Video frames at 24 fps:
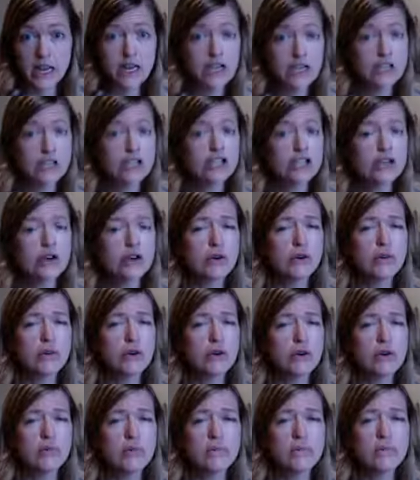So
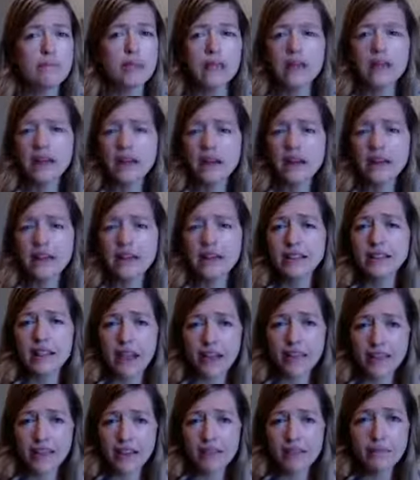being a
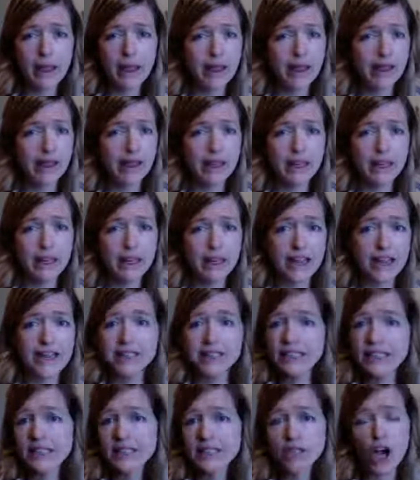loving parent
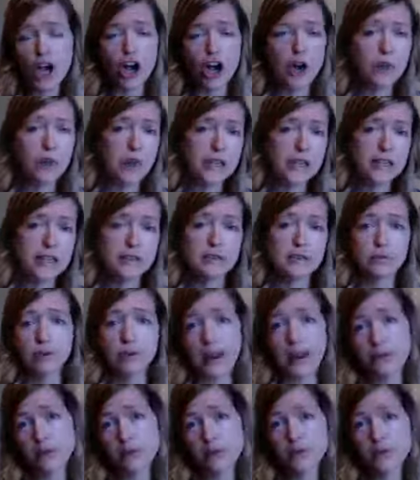isn't always
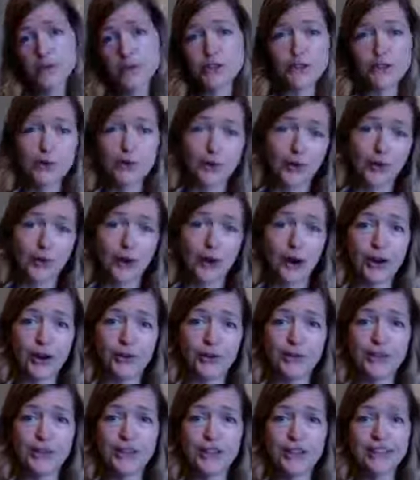rainbows and
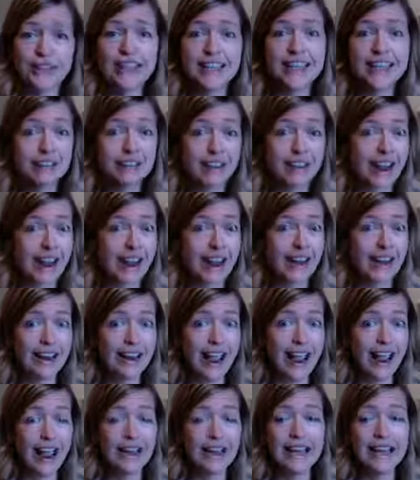unicorns, right?
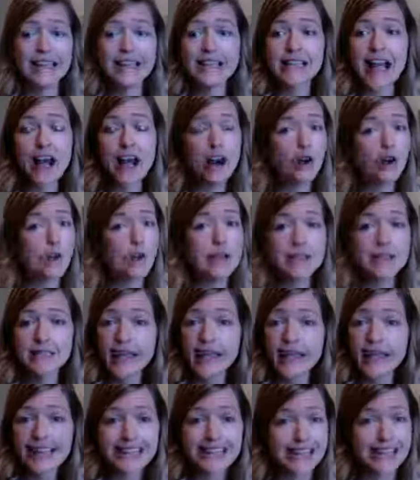And it's not always
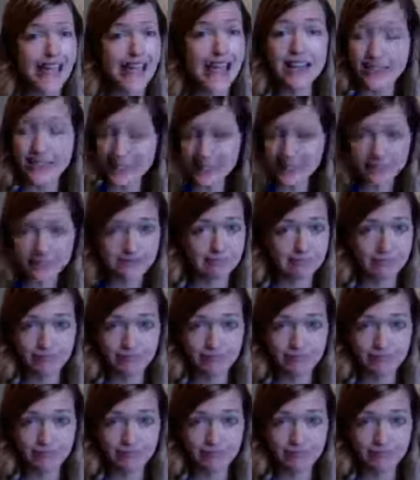saying yes.